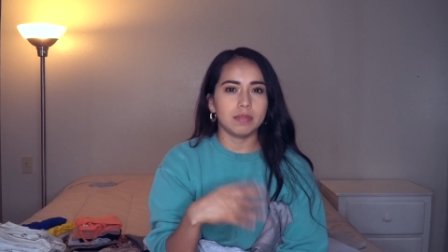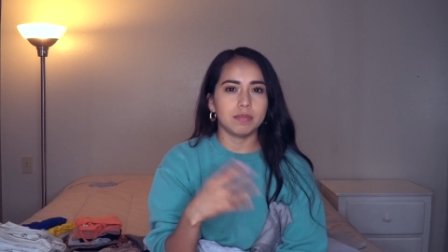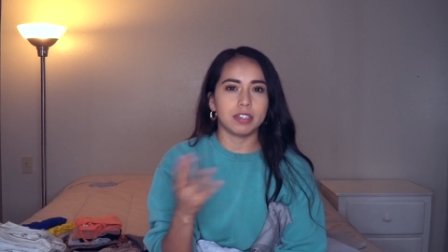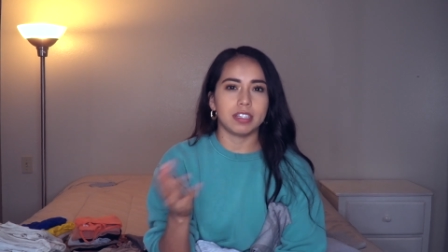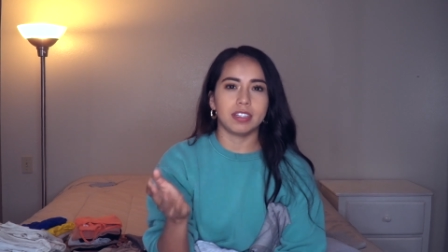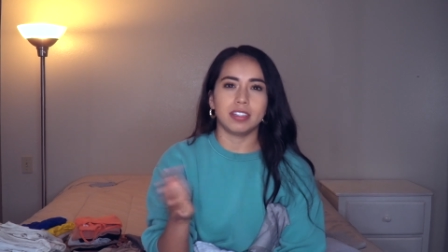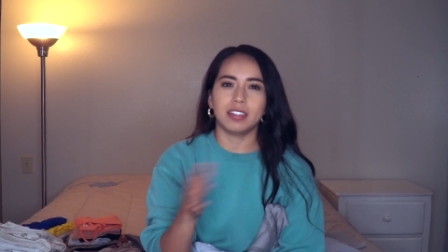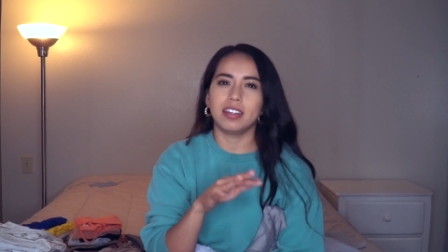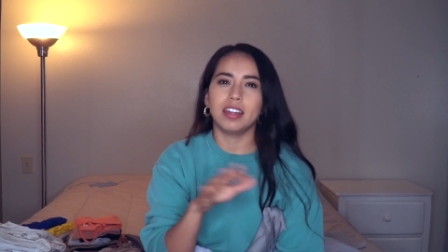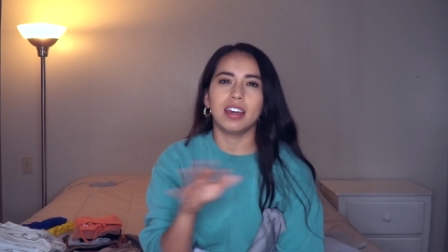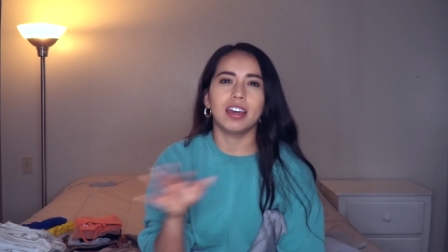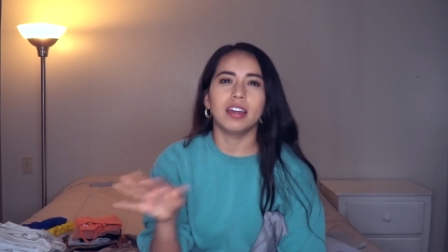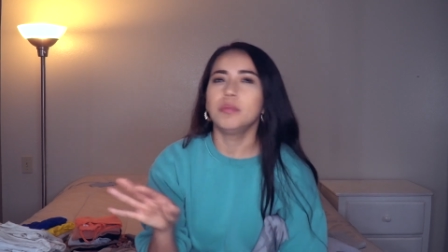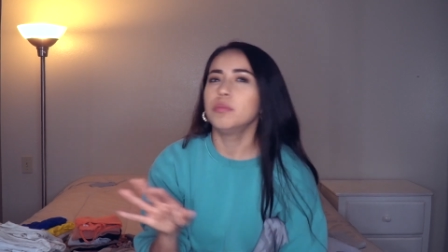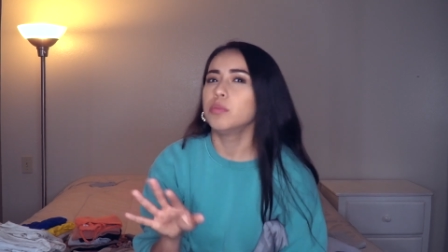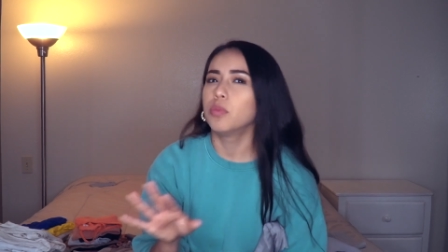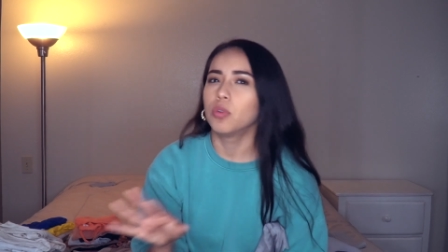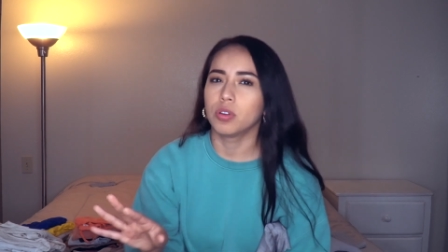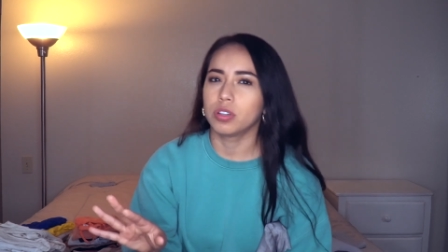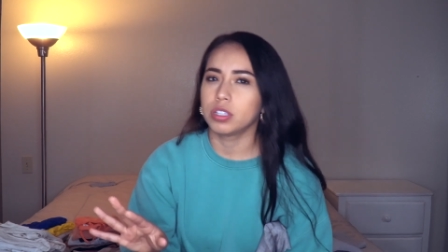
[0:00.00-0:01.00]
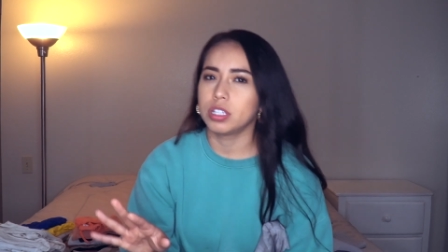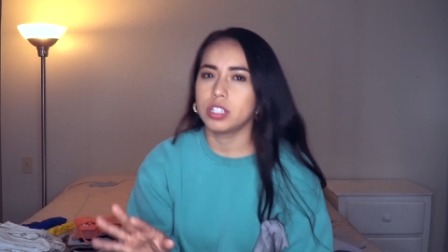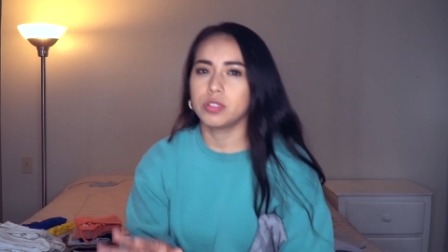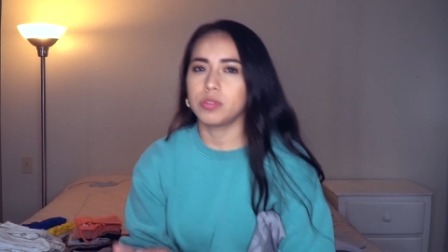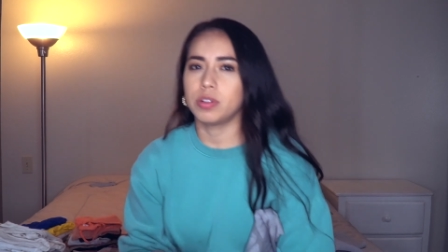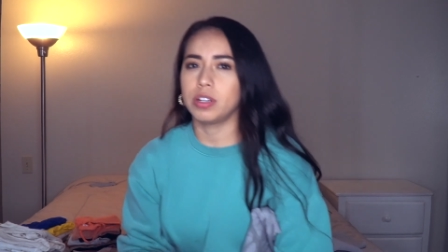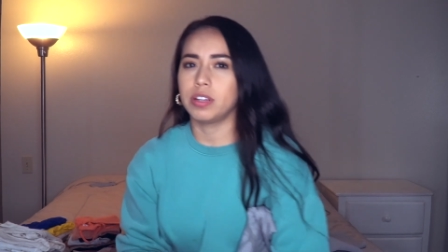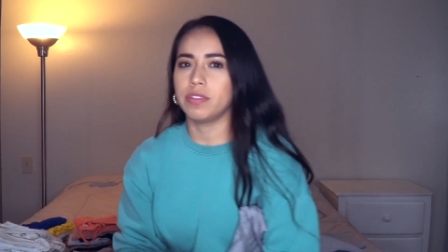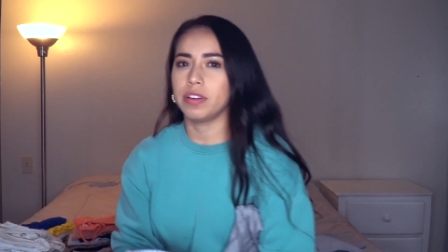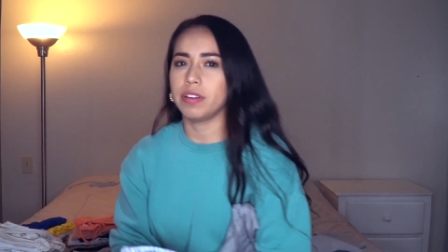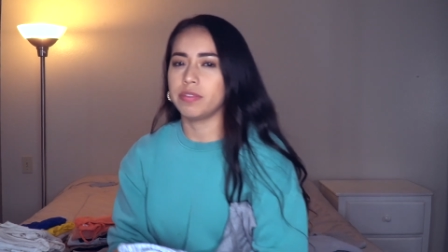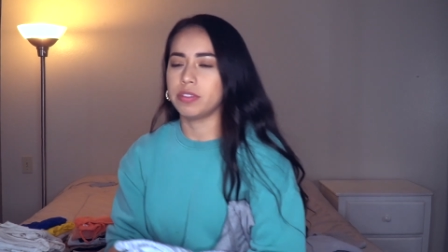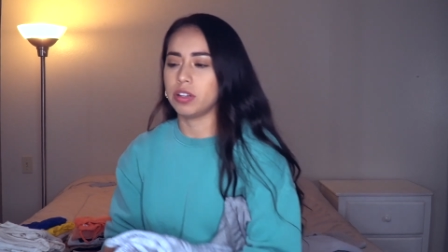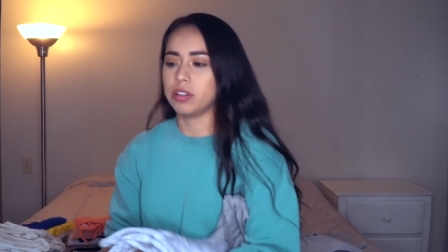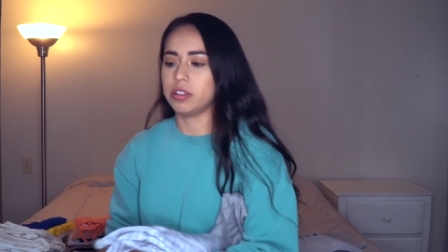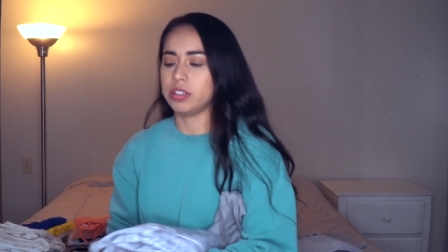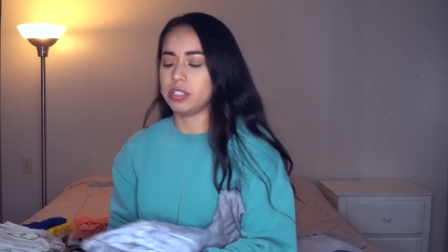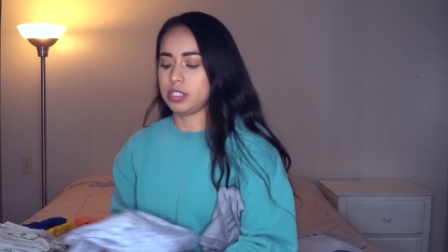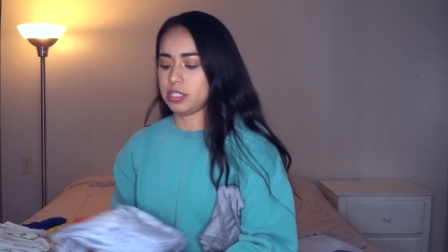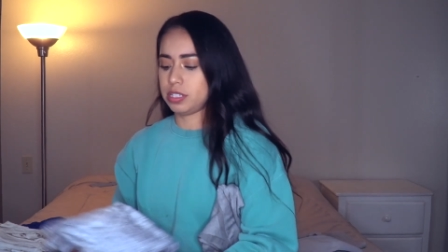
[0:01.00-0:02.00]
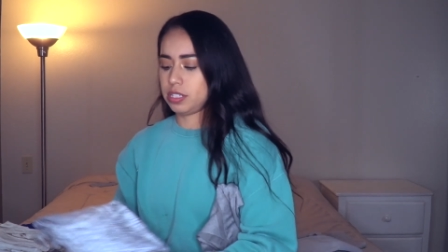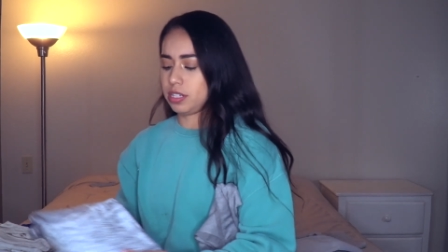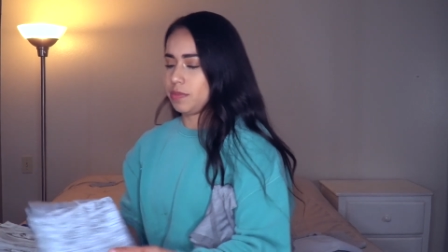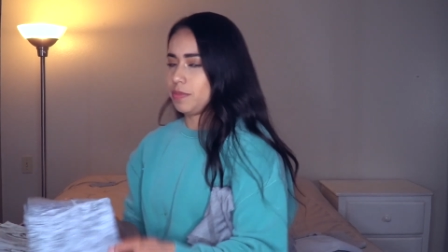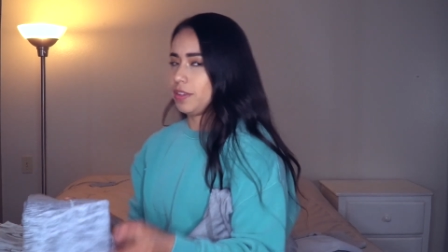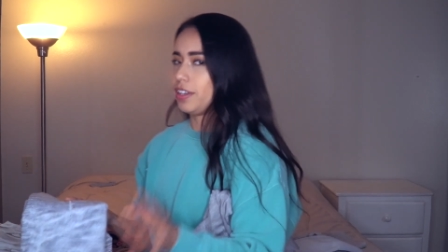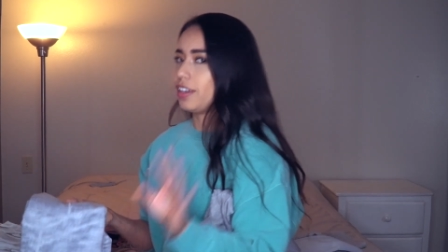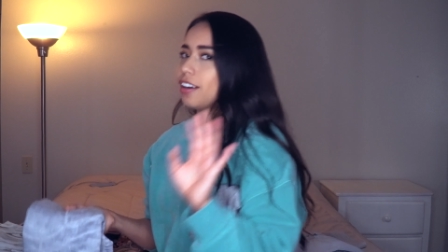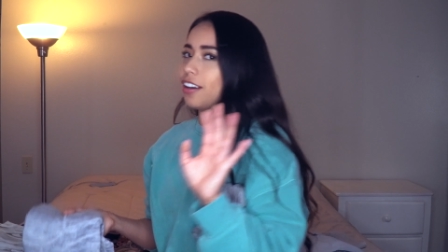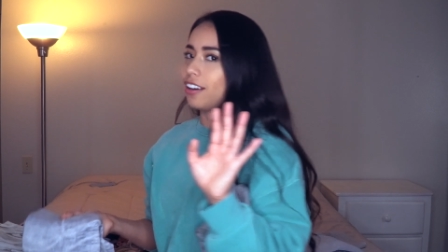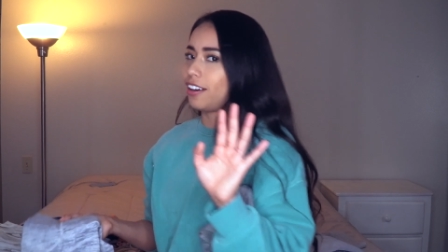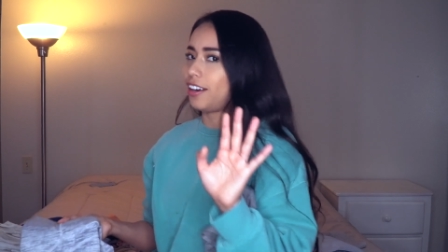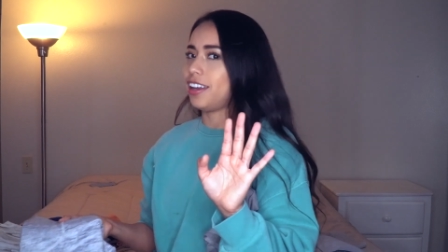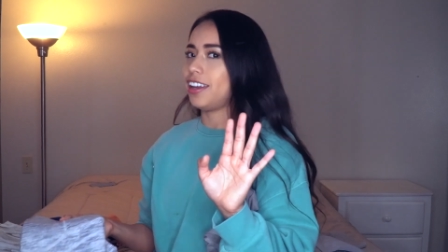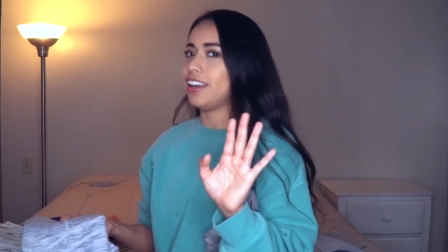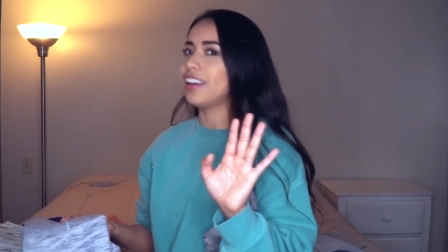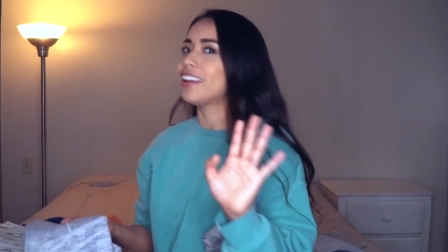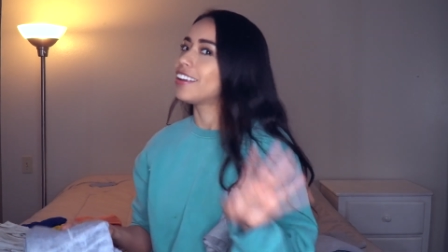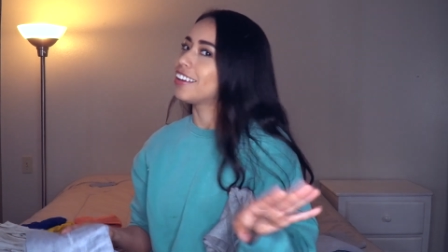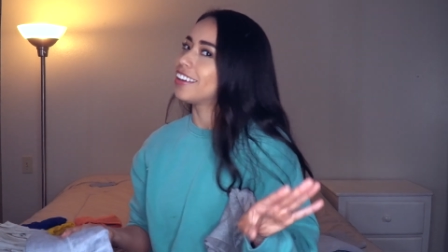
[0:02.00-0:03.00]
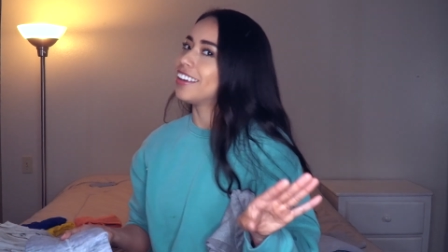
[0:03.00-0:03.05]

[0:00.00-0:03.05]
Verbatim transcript: but none more than twenty-five dollars, because then I'm like, all right,